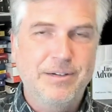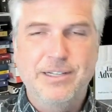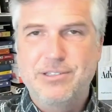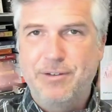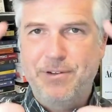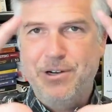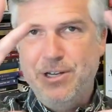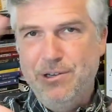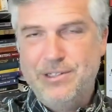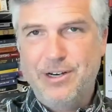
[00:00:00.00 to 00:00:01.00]
Okay, so if you're
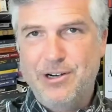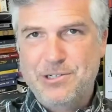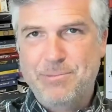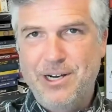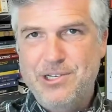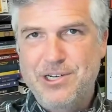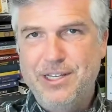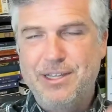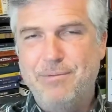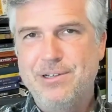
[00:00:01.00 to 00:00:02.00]
using our
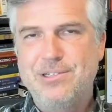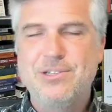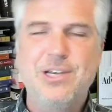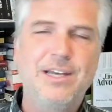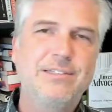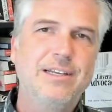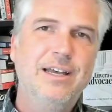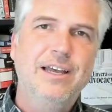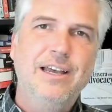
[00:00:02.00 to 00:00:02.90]
spreadsheet that we suggest,